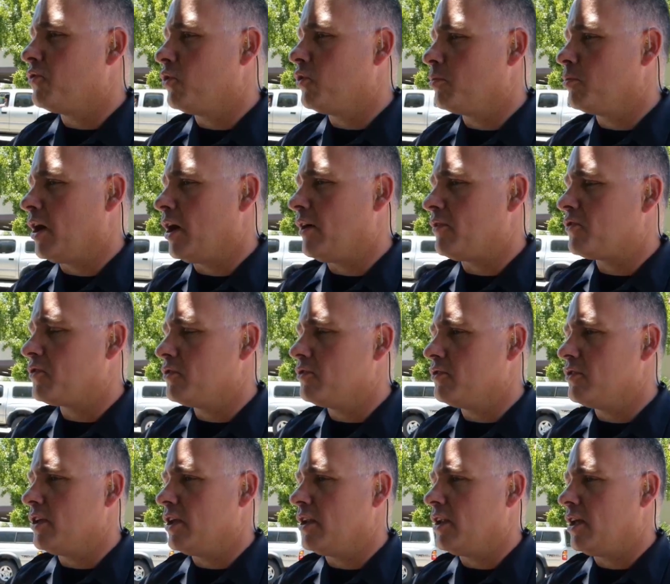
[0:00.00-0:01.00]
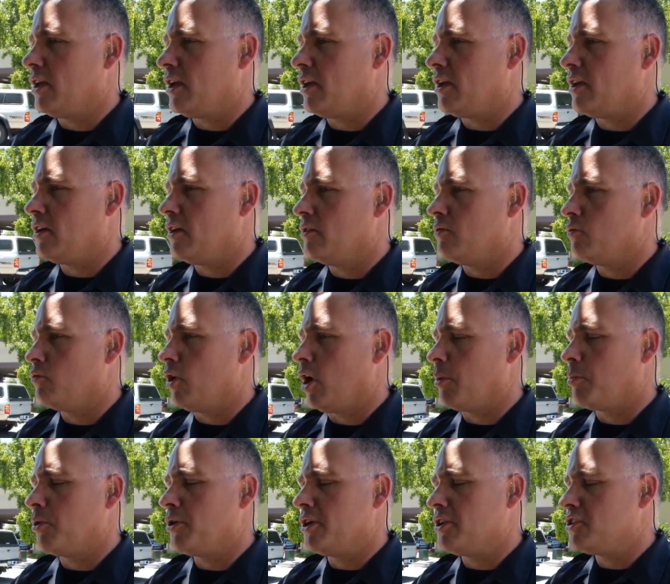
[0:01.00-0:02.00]
informed officers that a
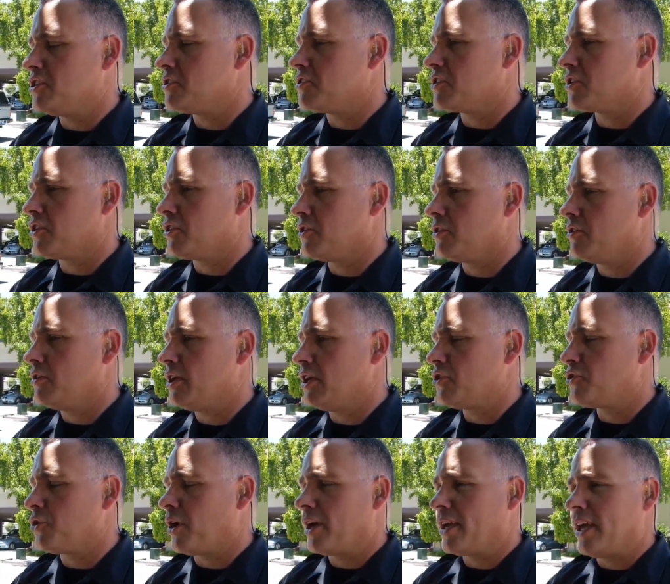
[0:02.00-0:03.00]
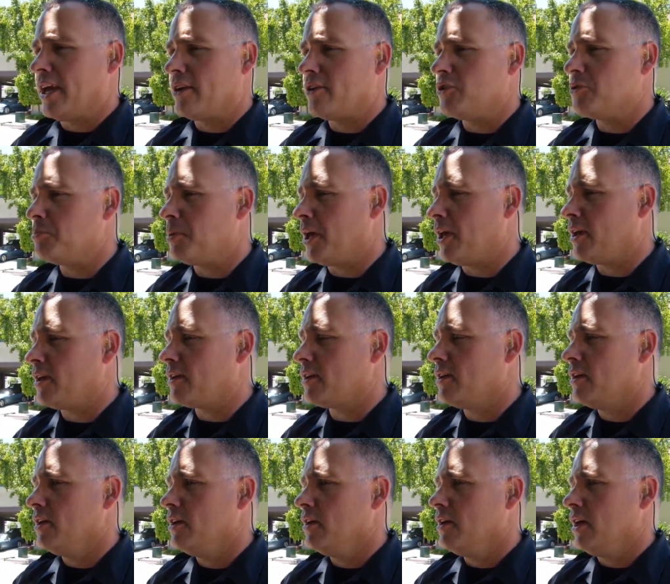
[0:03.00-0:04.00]
robbery had just occurred at Tri-County's Bank
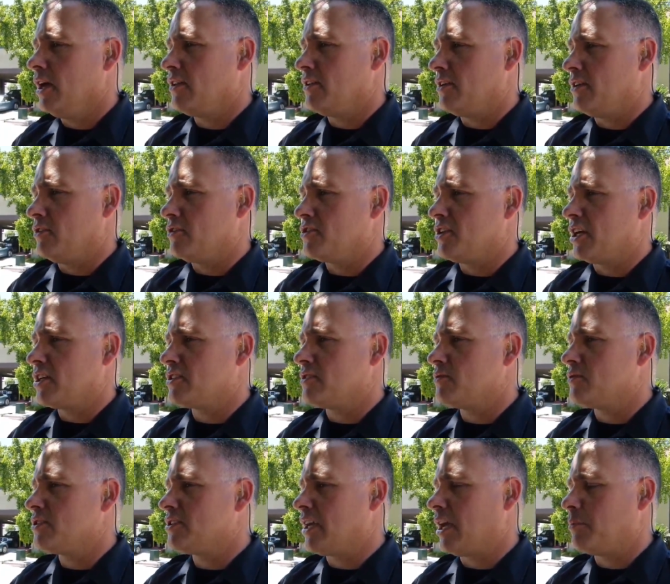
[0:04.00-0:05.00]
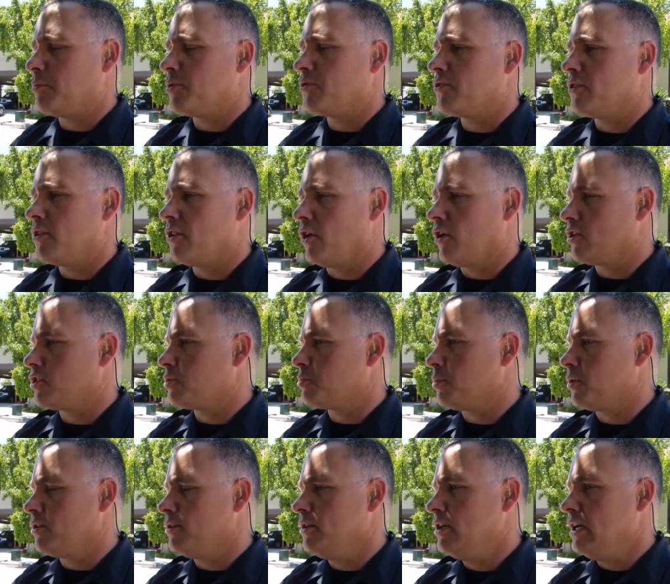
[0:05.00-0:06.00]
at the intersection of Cypress and
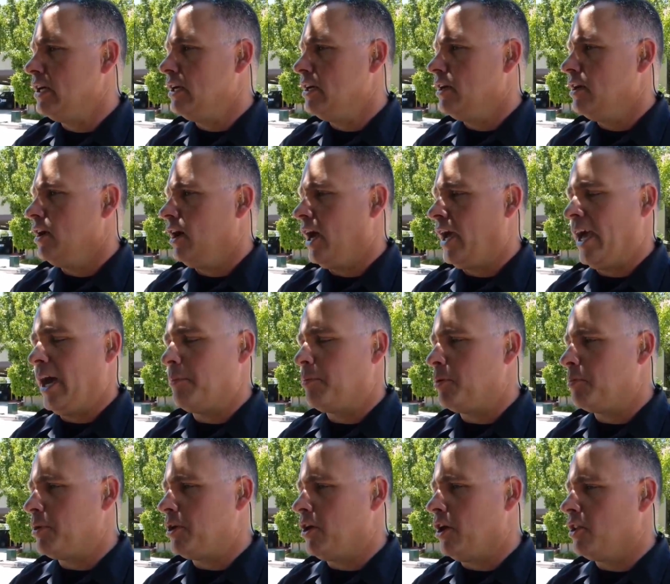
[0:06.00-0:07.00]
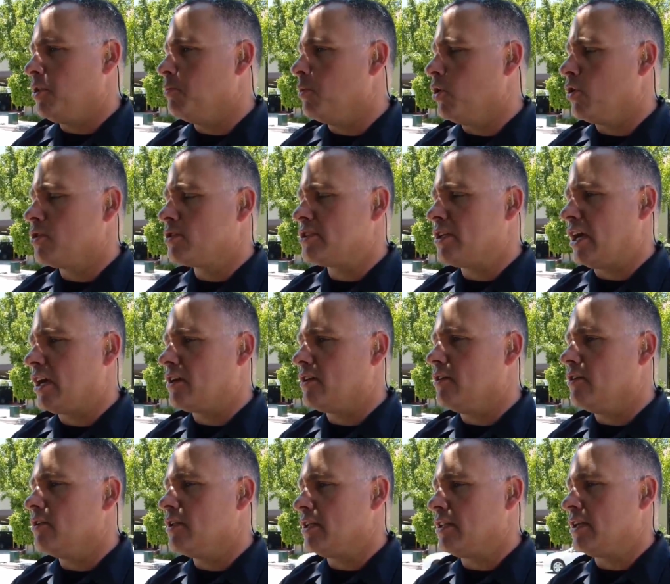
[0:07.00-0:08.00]
Larkspur. I happened to be on the
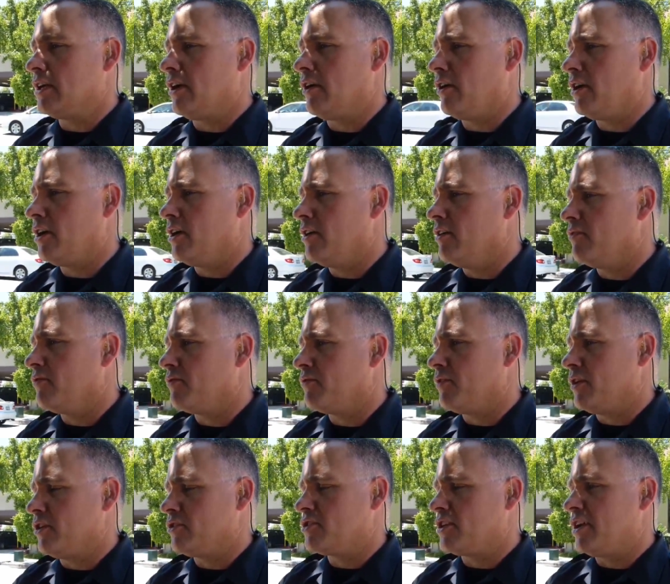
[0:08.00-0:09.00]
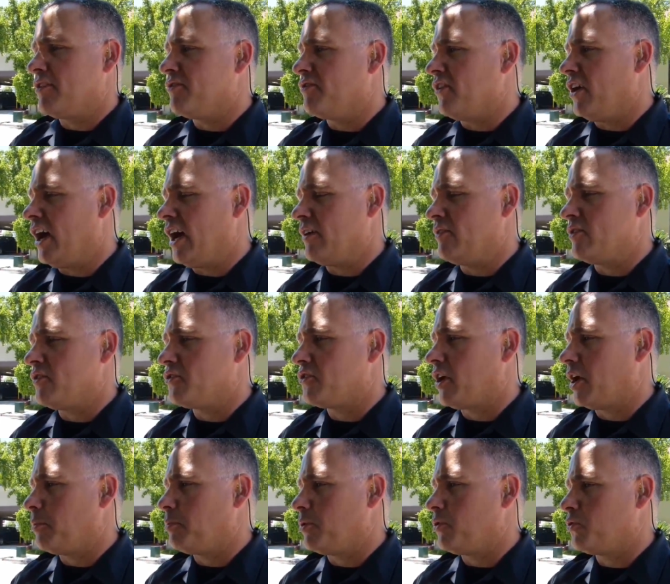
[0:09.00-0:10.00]
motorcycle in the area of Interstate 5 in
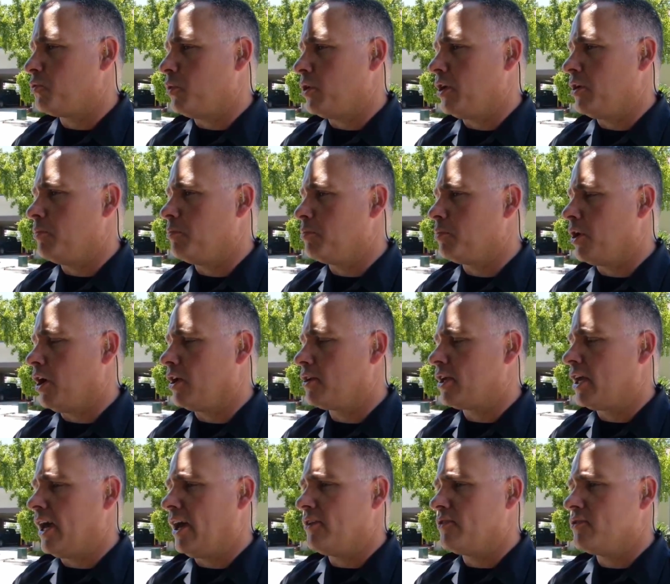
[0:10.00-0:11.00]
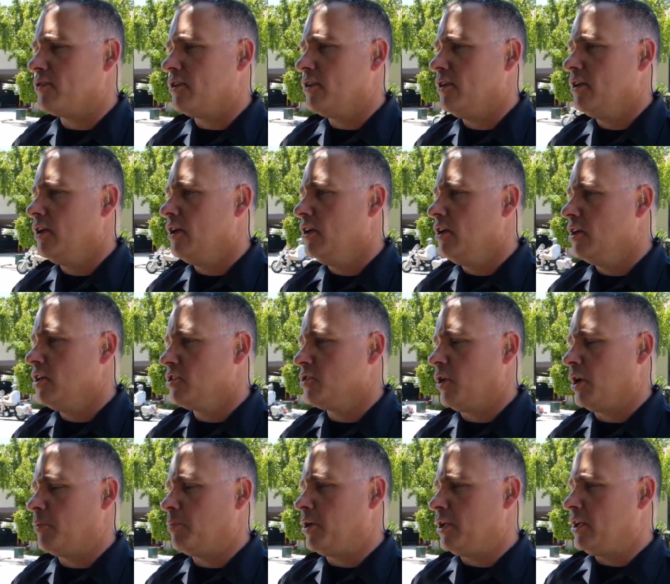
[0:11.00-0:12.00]
Cypress when it broadcasted, so
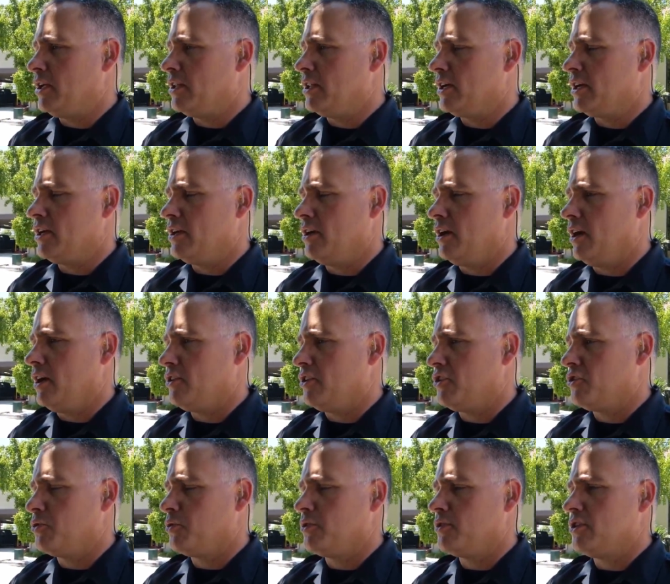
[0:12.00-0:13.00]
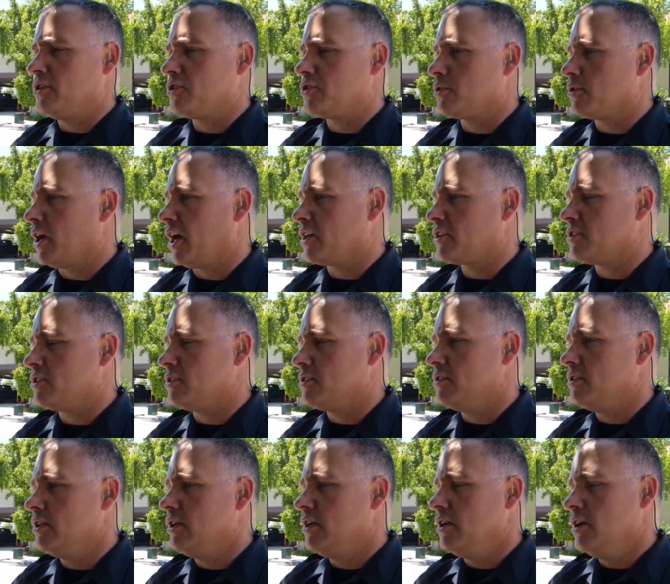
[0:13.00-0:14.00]
I immediately detoured this direction.
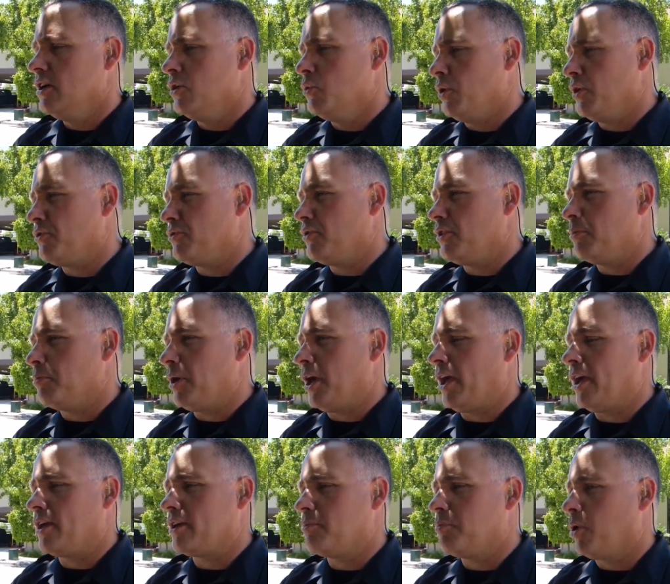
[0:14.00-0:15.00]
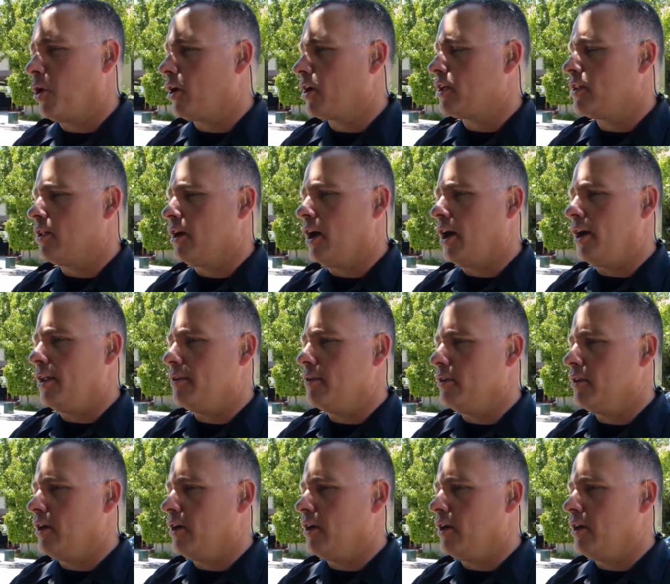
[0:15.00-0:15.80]
Went through the bank parking lot.